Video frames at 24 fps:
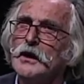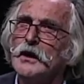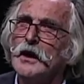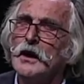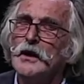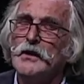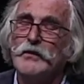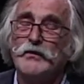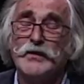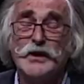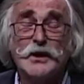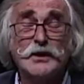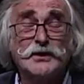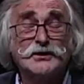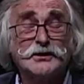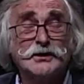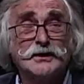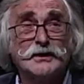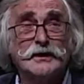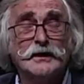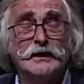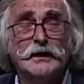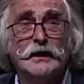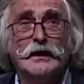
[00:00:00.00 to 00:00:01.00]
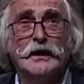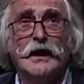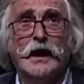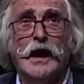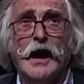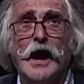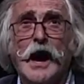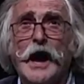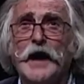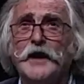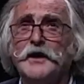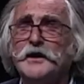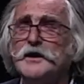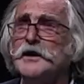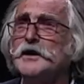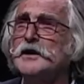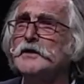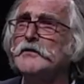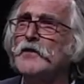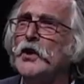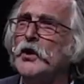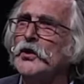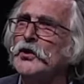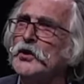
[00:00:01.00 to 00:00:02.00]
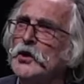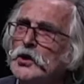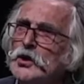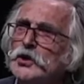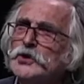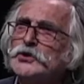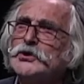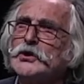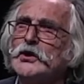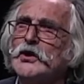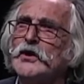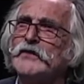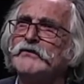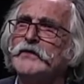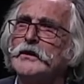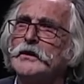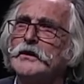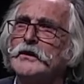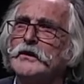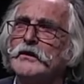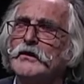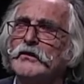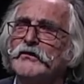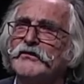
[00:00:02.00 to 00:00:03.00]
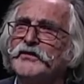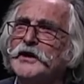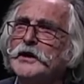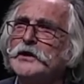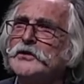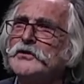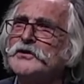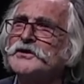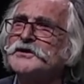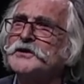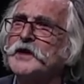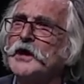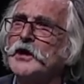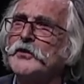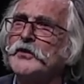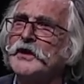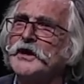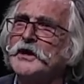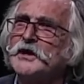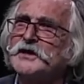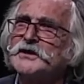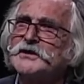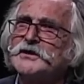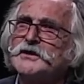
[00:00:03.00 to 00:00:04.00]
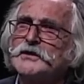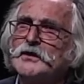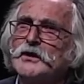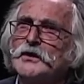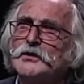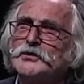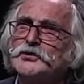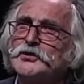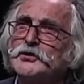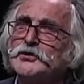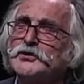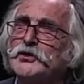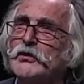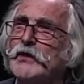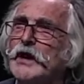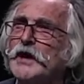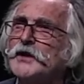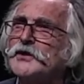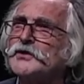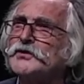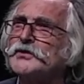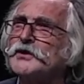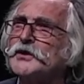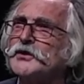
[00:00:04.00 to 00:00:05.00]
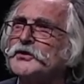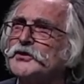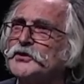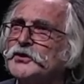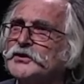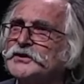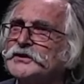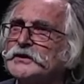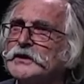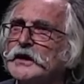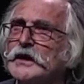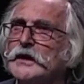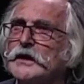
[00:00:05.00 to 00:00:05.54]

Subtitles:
But I did a lot of video sequence to try to understand.